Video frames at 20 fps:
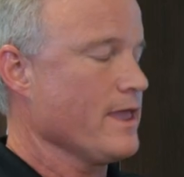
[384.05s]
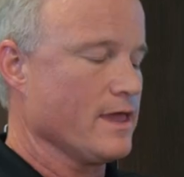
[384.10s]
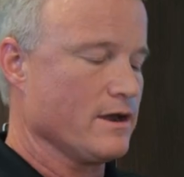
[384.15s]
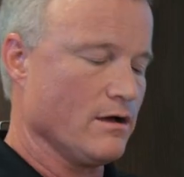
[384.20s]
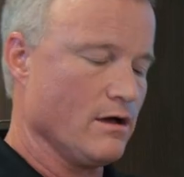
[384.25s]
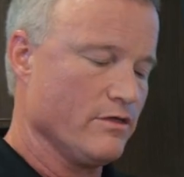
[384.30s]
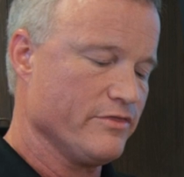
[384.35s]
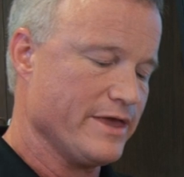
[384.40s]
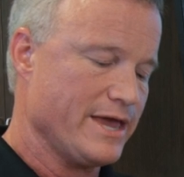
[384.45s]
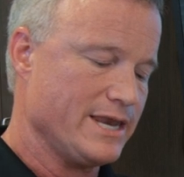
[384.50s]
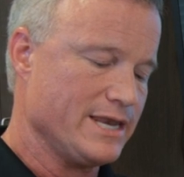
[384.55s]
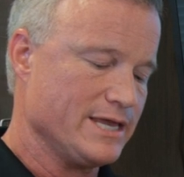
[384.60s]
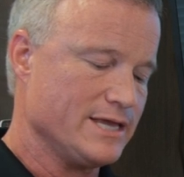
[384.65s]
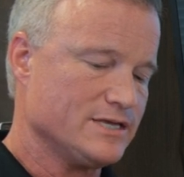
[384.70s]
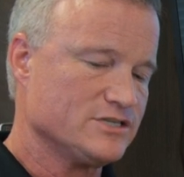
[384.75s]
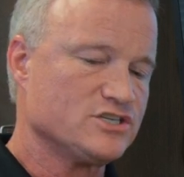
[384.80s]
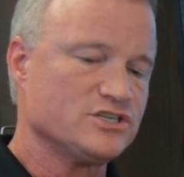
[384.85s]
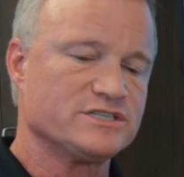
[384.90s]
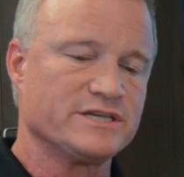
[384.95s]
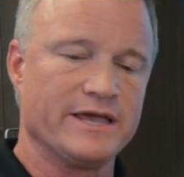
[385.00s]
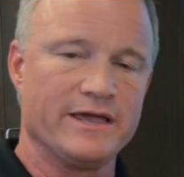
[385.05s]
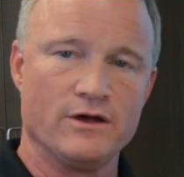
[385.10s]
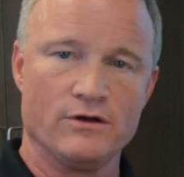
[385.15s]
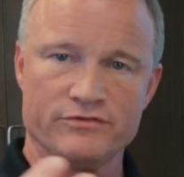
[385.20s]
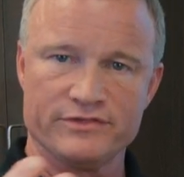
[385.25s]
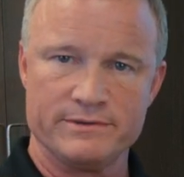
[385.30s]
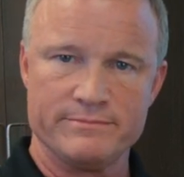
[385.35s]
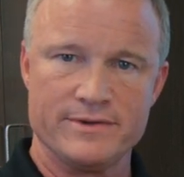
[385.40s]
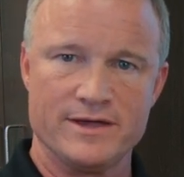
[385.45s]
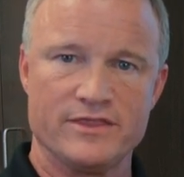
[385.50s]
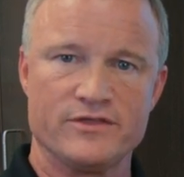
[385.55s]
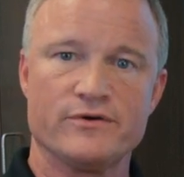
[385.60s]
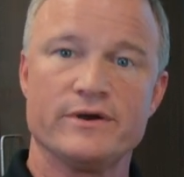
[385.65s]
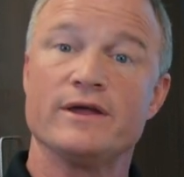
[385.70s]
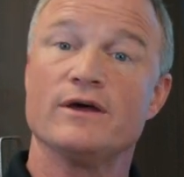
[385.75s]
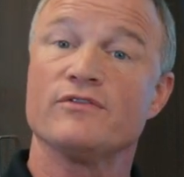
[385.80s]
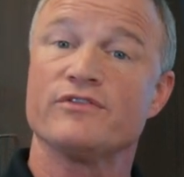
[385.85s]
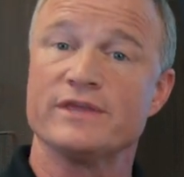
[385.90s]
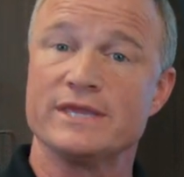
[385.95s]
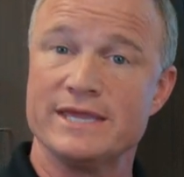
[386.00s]
and all that is a healthy mother,
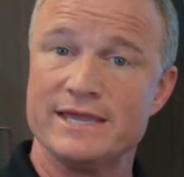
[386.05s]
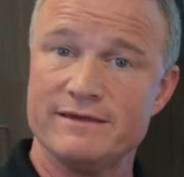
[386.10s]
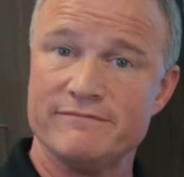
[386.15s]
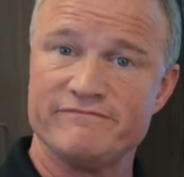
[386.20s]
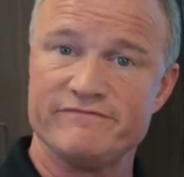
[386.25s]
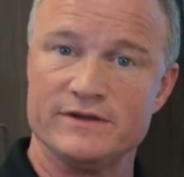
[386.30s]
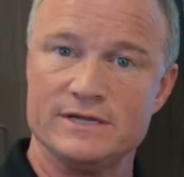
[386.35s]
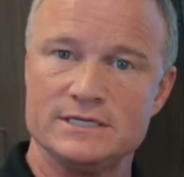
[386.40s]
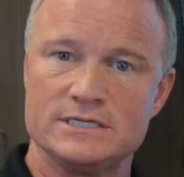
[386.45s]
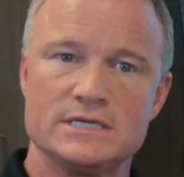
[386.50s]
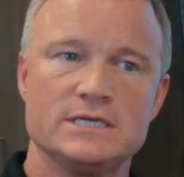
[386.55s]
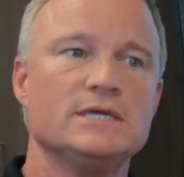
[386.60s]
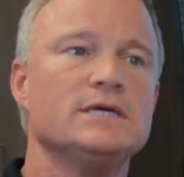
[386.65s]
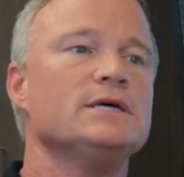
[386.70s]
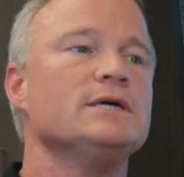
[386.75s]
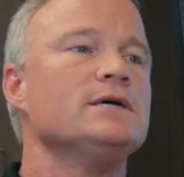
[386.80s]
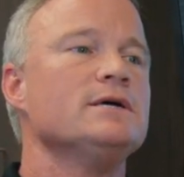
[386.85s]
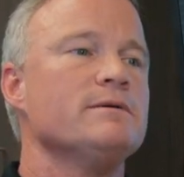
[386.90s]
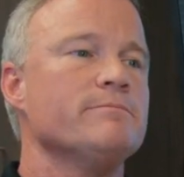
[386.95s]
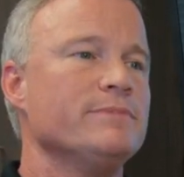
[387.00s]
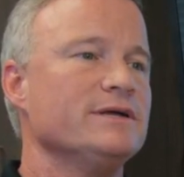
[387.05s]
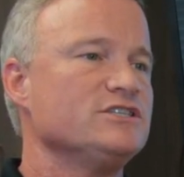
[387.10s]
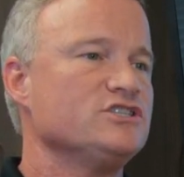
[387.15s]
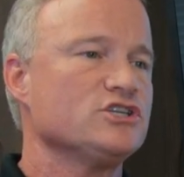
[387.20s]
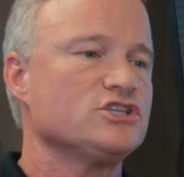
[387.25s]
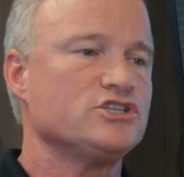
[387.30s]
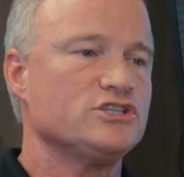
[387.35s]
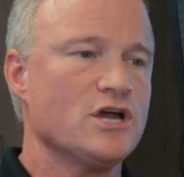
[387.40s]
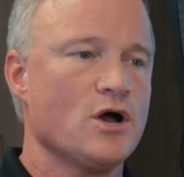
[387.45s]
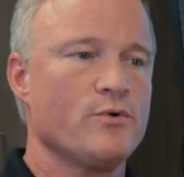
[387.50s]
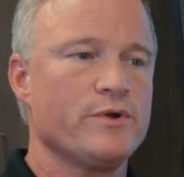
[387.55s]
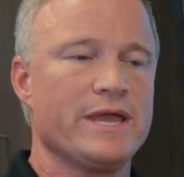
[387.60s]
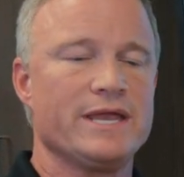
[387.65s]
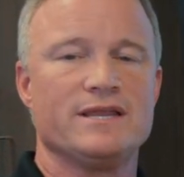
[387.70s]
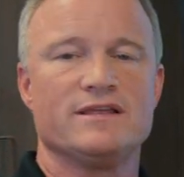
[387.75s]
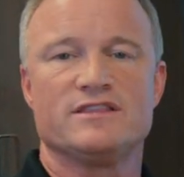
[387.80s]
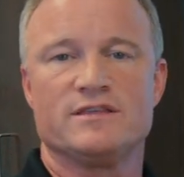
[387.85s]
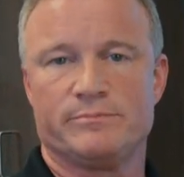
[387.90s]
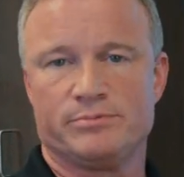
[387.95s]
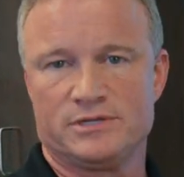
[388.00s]
healthy infant, but just
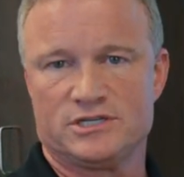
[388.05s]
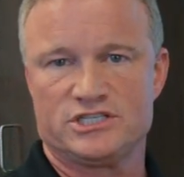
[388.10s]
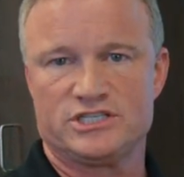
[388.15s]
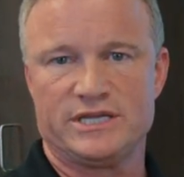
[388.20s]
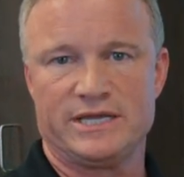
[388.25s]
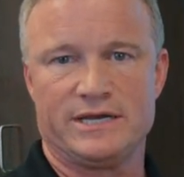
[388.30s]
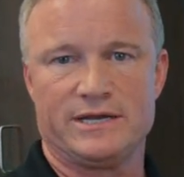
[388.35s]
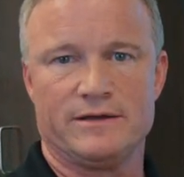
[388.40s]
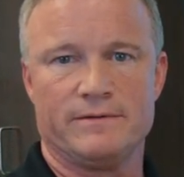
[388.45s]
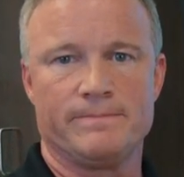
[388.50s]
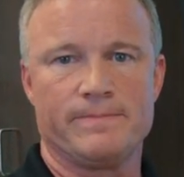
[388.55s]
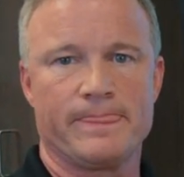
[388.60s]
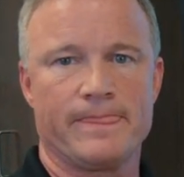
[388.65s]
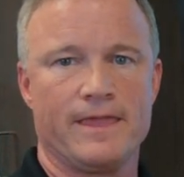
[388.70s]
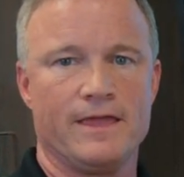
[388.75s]
donated the placenta.